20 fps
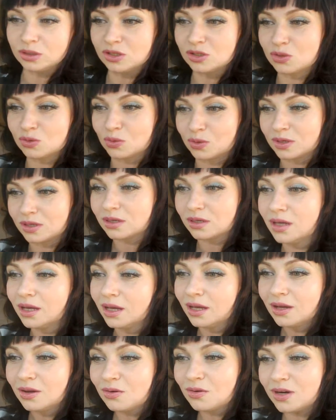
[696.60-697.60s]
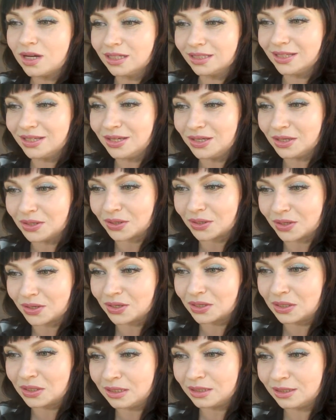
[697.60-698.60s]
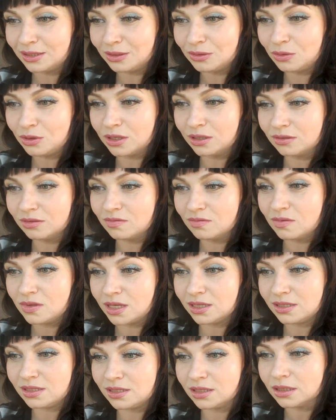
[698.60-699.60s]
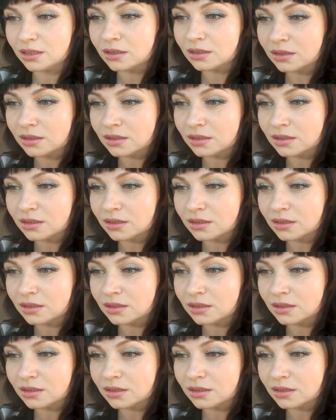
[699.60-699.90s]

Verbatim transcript: is right here. You little nasty